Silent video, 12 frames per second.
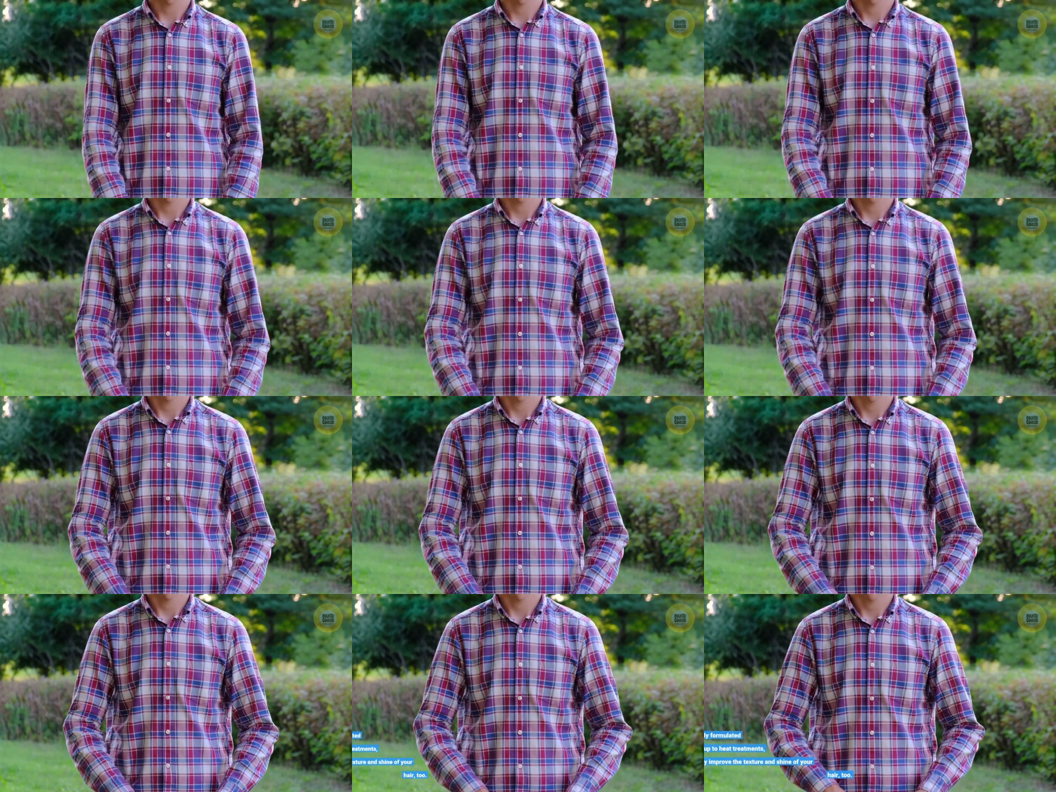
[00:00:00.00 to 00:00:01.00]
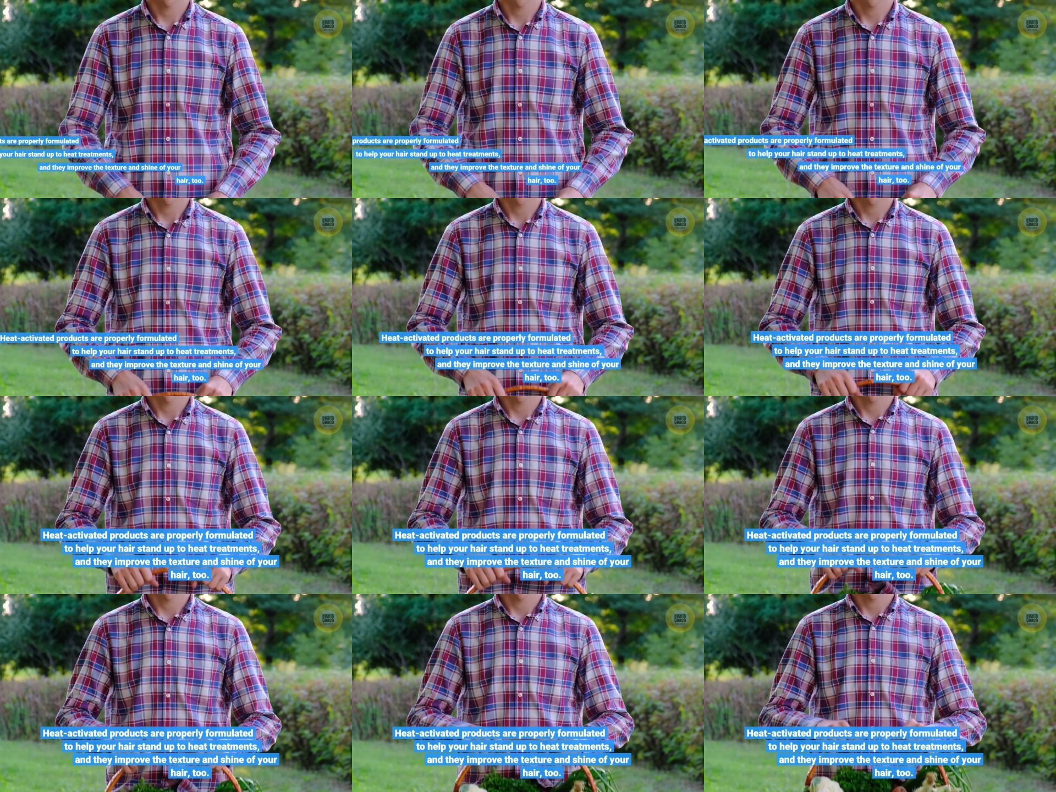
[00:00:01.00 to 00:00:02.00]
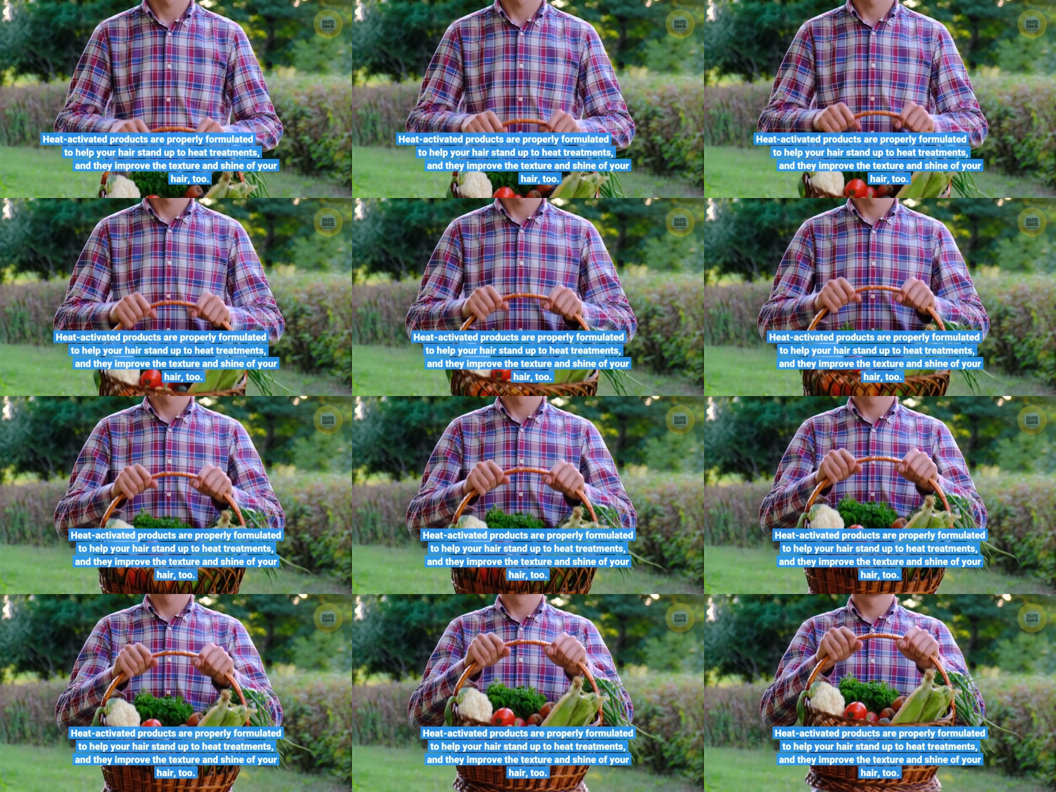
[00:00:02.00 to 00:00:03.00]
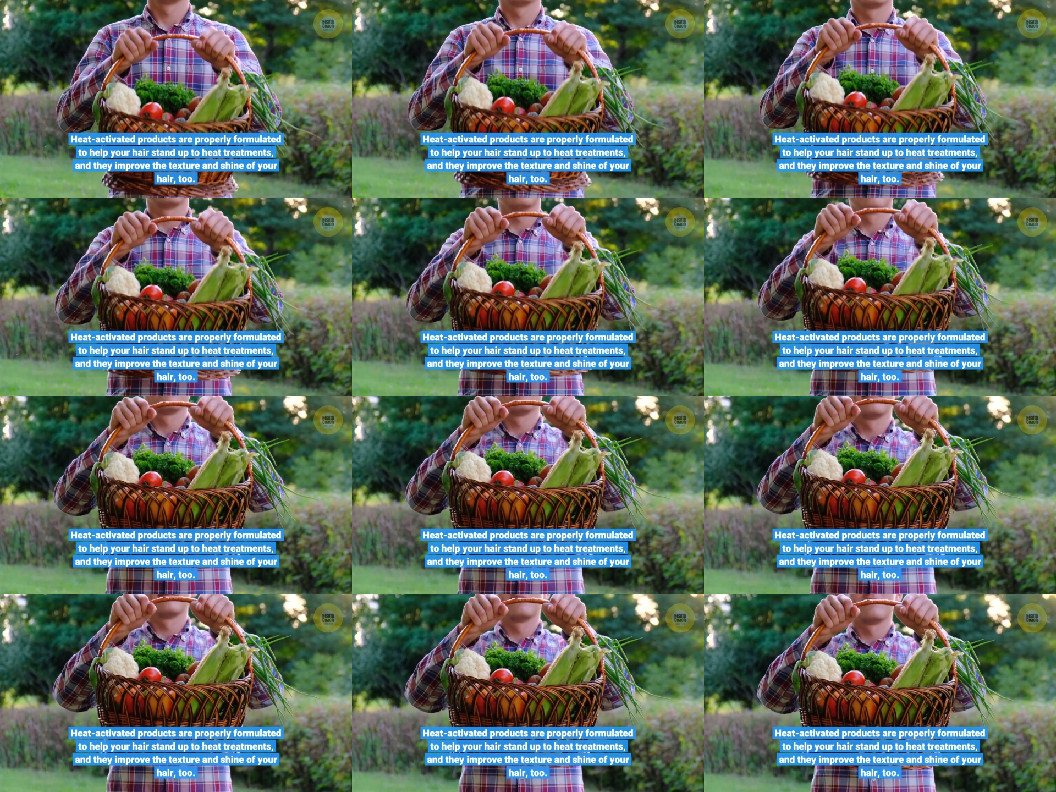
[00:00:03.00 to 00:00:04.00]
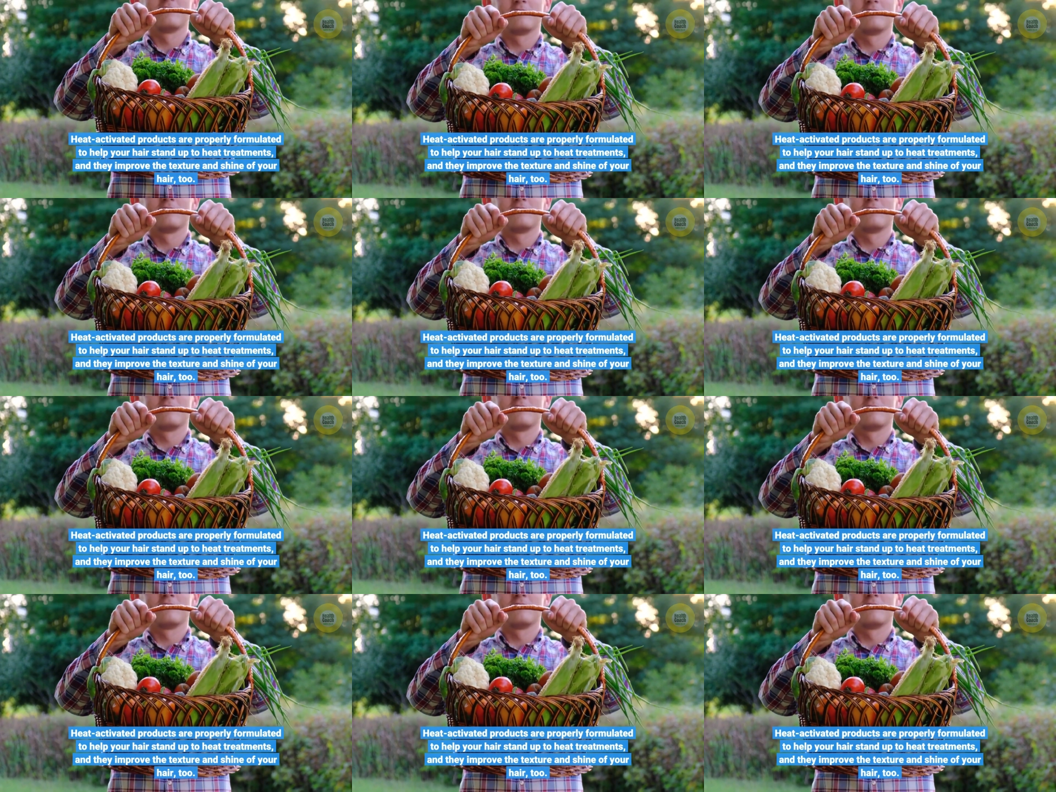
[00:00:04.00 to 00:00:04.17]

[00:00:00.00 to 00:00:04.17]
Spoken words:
No face is visible, so there are no lips to read.